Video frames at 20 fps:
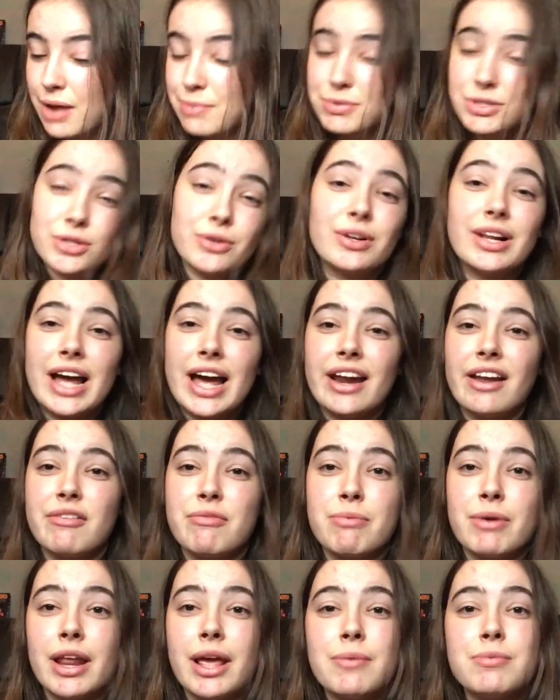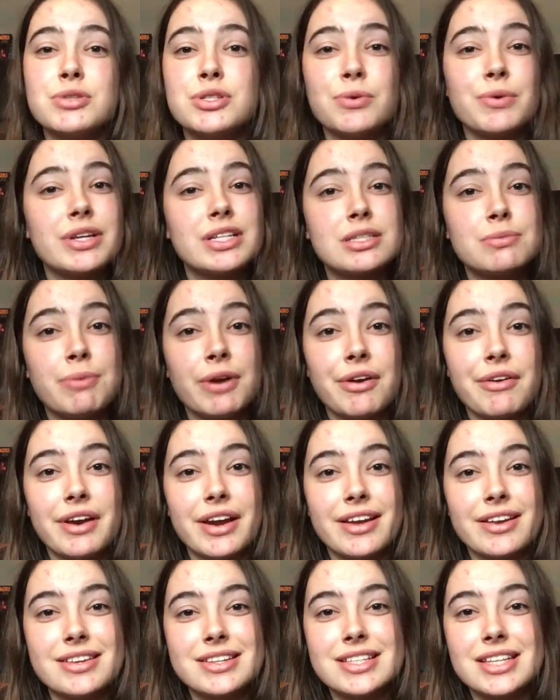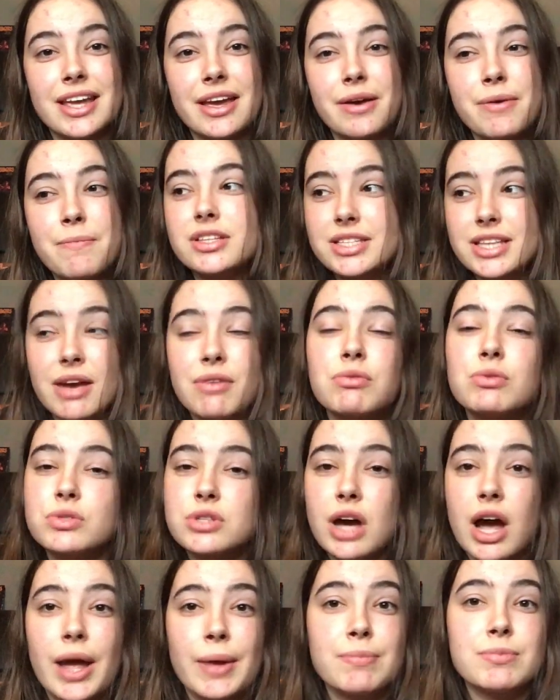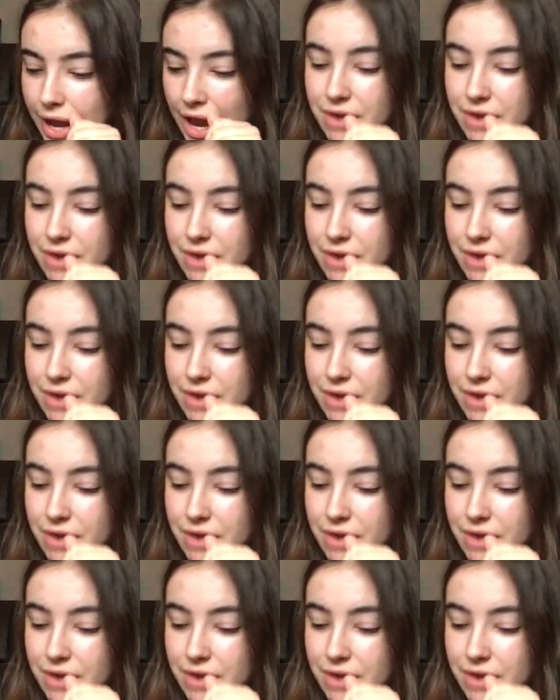I'm so glad I've been able to experience it several times.